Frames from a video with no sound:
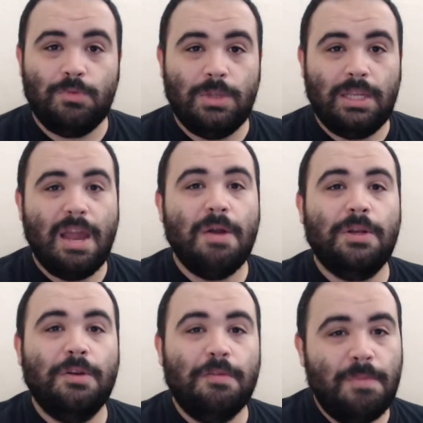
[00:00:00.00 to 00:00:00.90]
with the
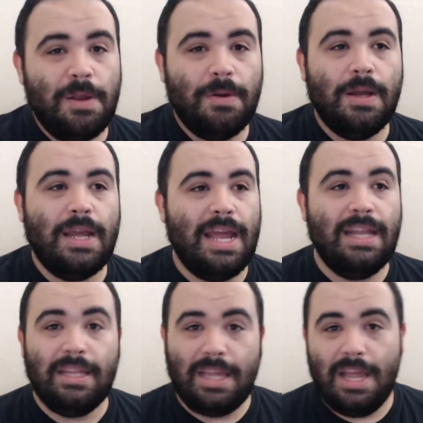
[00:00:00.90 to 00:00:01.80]
character of Mira
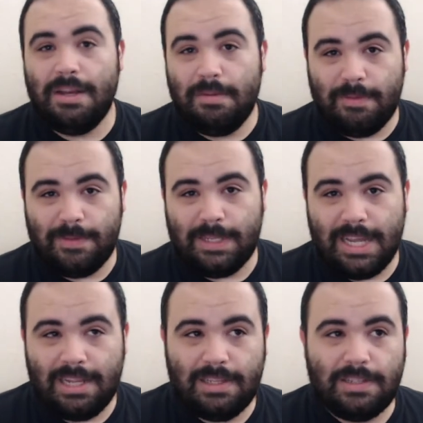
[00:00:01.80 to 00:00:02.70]
and the Kingdom of
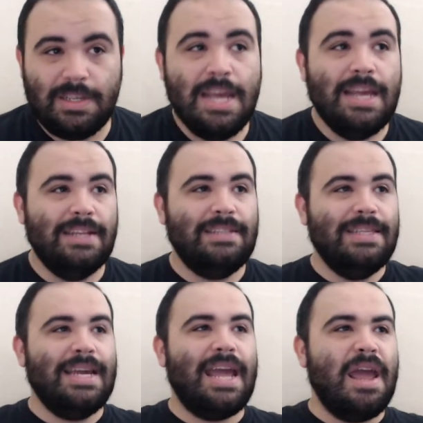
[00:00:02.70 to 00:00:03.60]
Atlantis. It's
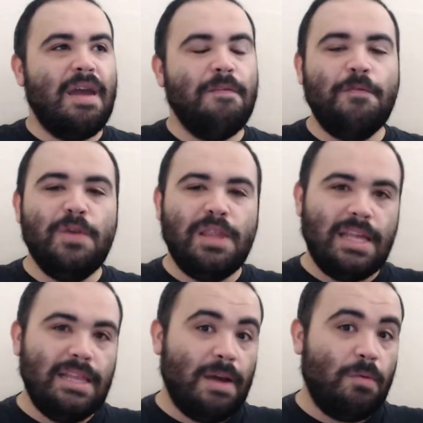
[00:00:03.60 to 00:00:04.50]
like
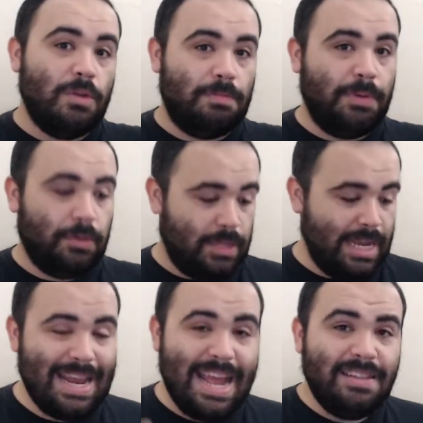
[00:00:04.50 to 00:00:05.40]
everything that was built,
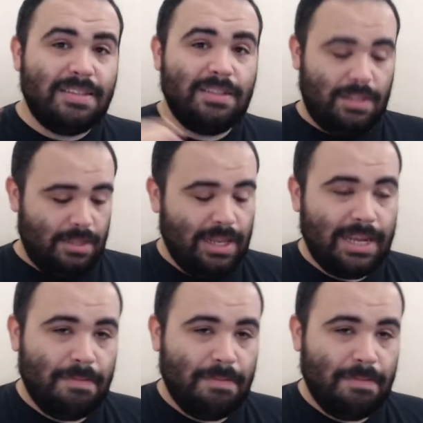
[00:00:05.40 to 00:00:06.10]
it ends on, like